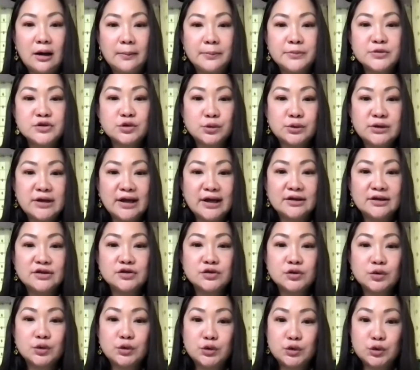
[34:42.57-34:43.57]

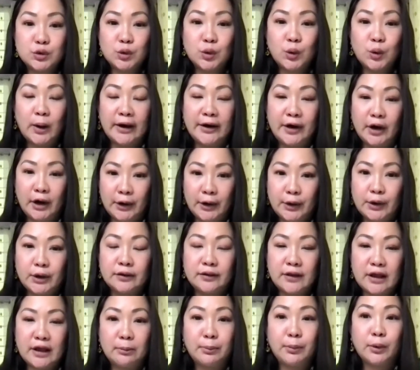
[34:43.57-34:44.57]
students who do and
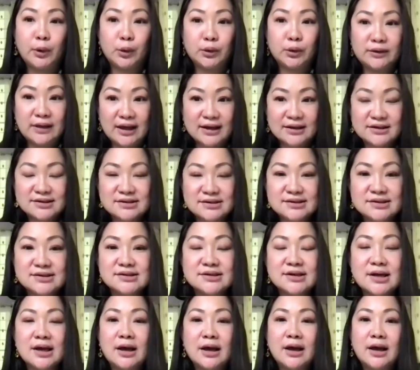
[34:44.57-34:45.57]
undertake
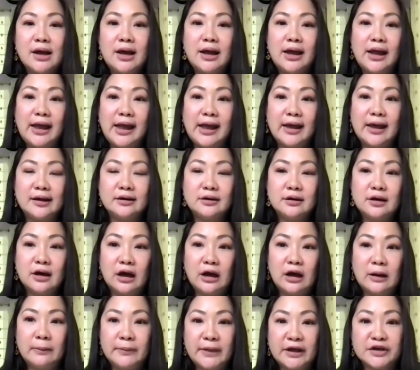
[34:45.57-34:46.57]
protests and
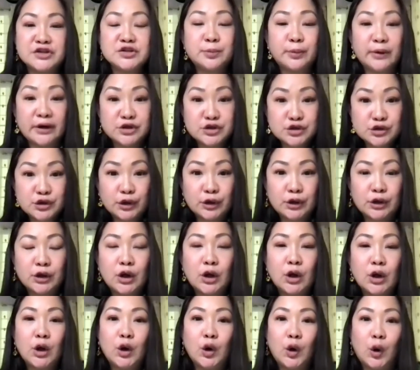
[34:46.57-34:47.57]
expression
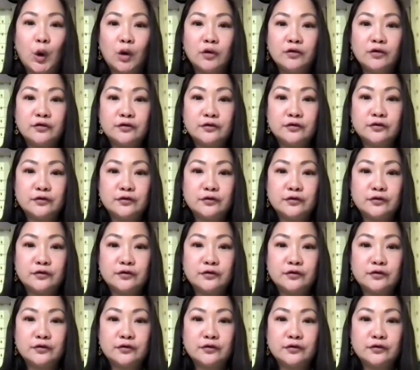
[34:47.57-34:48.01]
of